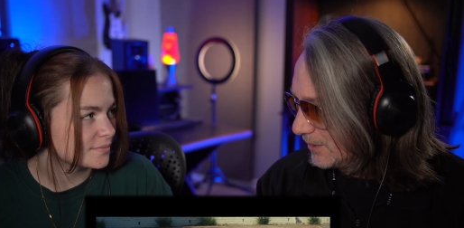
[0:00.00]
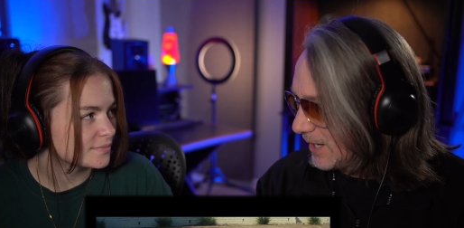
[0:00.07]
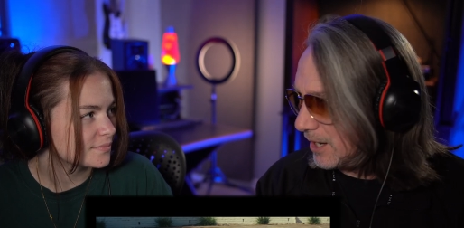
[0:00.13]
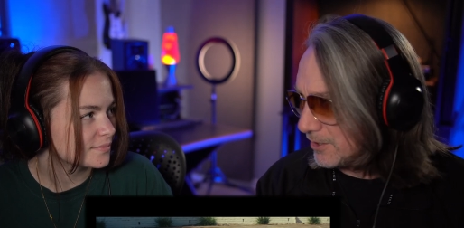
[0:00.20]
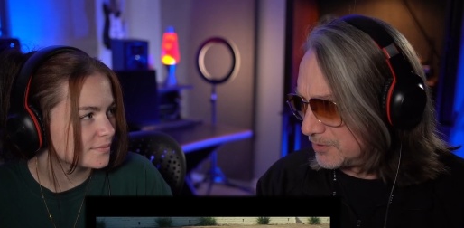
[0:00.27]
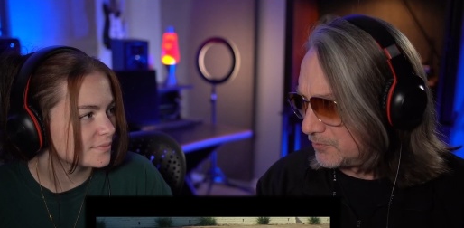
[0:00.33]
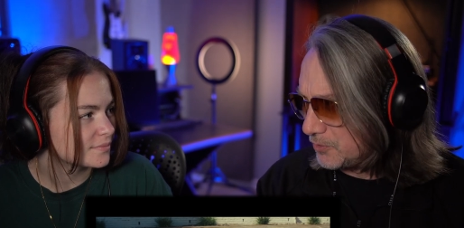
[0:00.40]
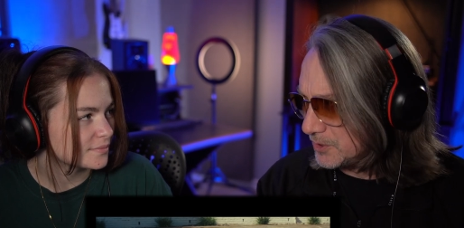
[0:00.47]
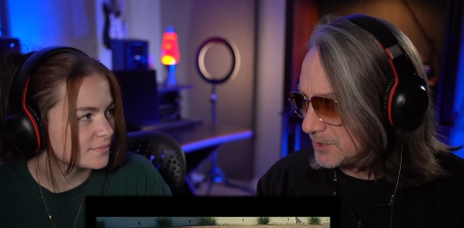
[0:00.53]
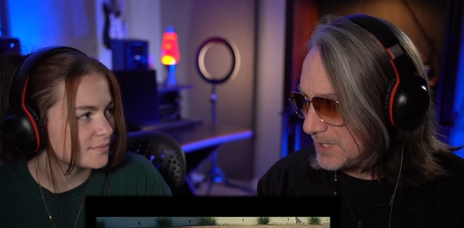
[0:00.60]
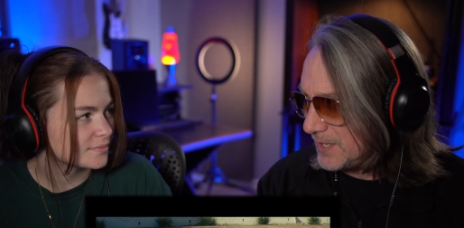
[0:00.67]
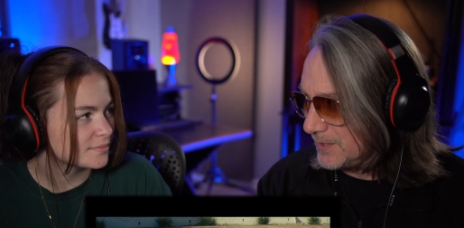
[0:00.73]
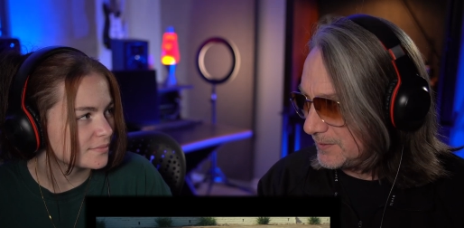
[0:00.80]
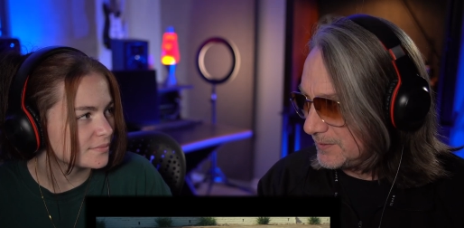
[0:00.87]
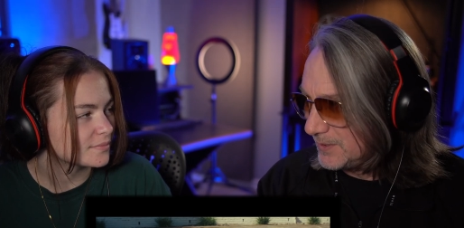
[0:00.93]
Speaker 1: They are
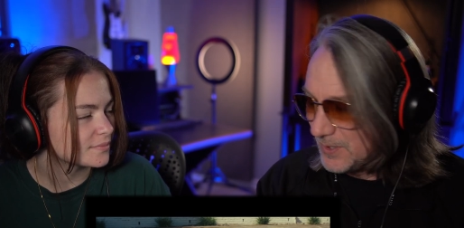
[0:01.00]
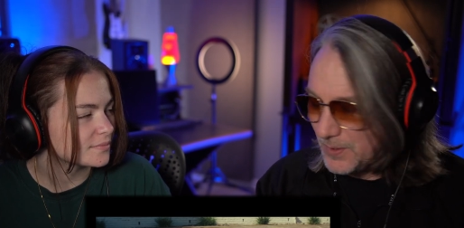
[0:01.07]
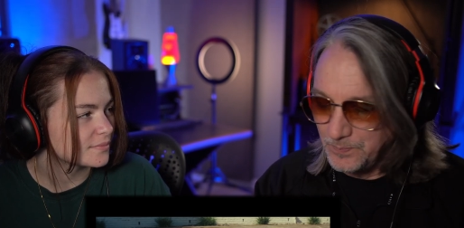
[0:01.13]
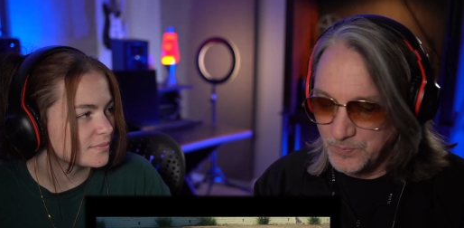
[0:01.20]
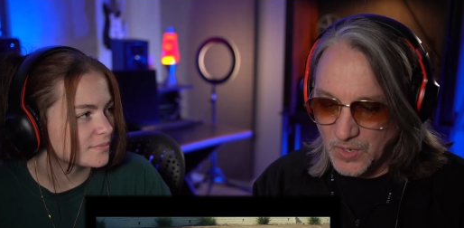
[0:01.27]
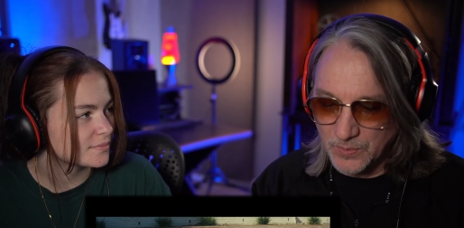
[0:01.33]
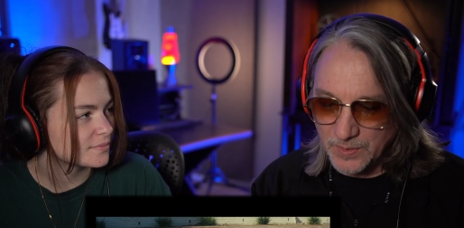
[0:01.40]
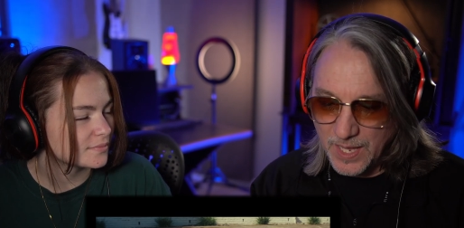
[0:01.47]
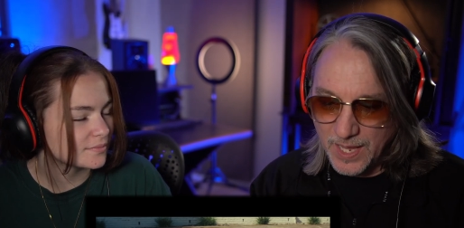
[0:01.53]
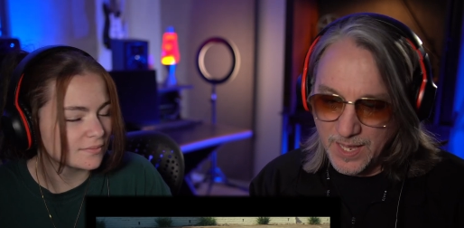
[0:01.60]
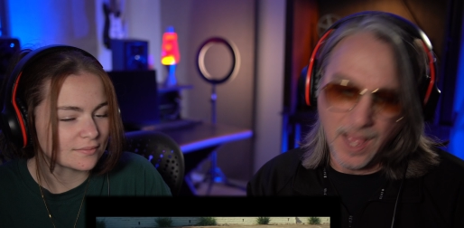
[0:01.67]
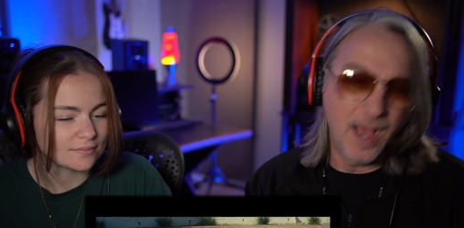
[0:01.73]
divorced now. Mm-hmm. Okay.